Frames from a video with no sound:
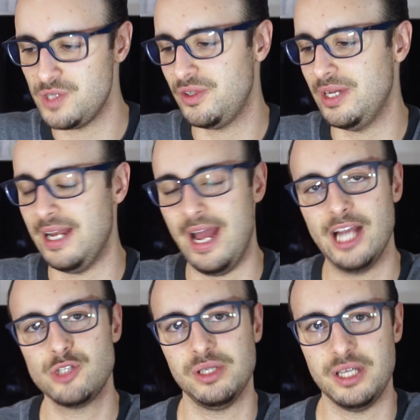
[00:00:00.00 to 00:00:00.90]
of you that
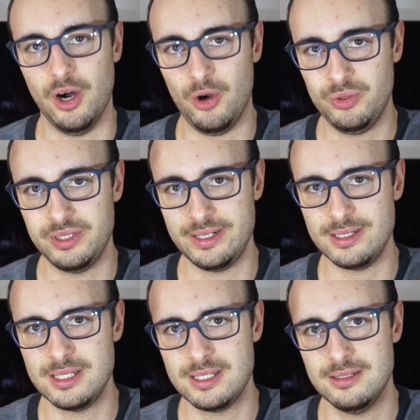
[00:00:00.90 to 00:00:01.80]
actually own
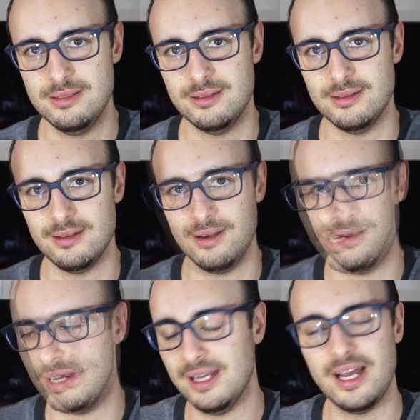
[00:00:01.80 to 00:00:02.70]
this,
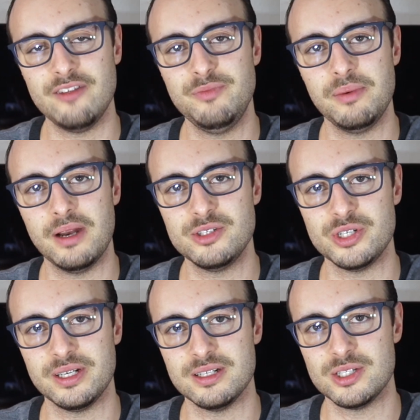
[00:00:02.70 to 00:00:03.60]
a lot of people are
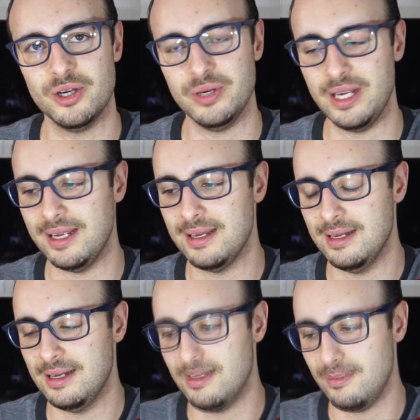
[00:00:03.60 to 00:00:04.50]
turning to Sony.
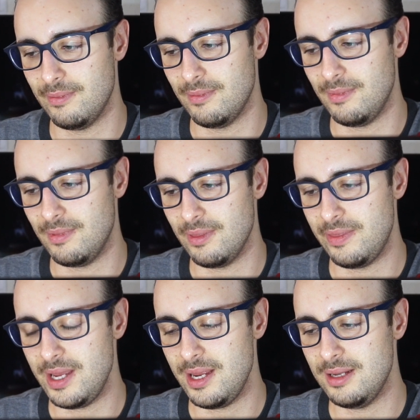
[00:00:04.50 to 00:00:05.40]

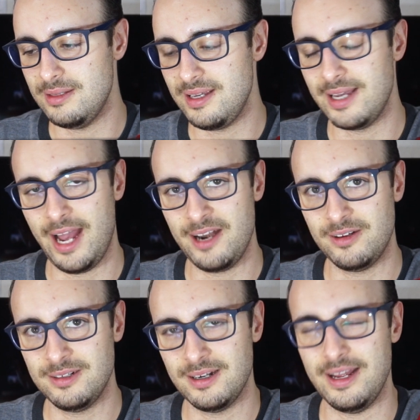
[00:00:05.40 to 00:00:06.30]
The
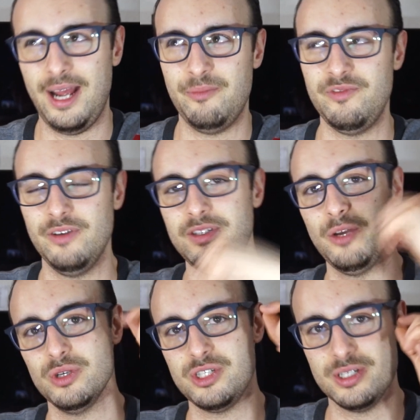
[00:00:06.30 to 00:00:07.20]
Canon M50
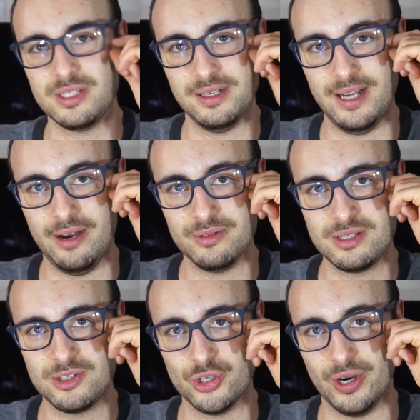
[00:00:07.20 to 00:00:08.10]
was just
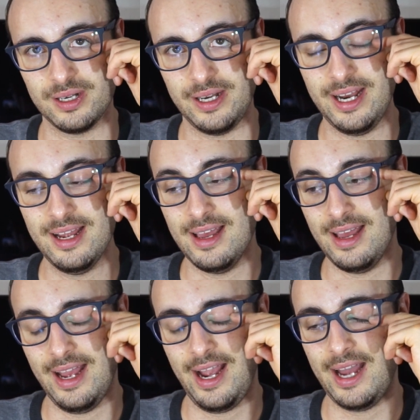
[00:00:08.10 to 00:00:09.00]
announced shortly,
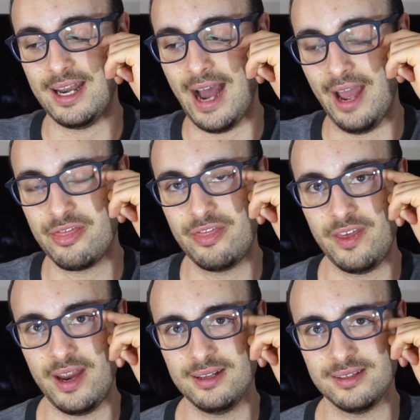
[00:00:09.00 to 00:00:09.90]
and I
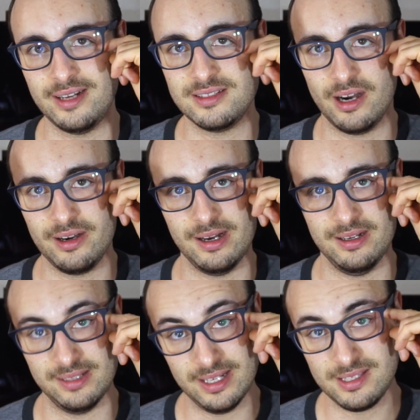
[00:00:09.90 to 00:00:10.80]
think they
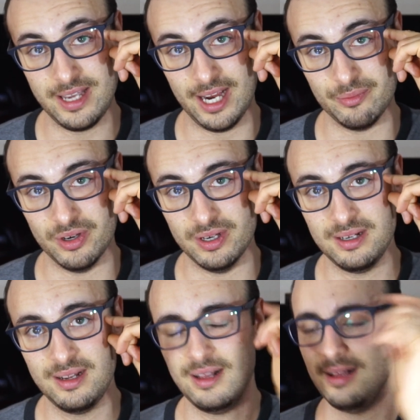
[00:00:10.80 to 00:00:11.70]
targeted this camera
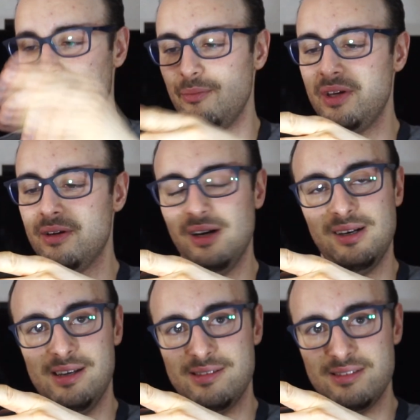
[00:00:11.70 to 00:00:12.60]

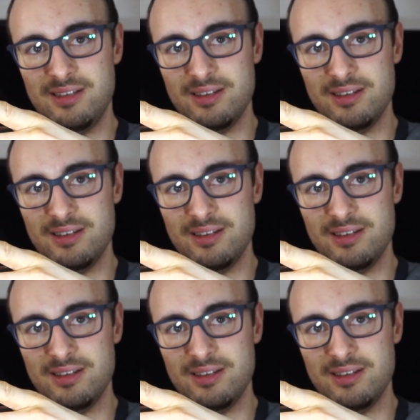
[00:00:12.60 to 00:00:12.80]
because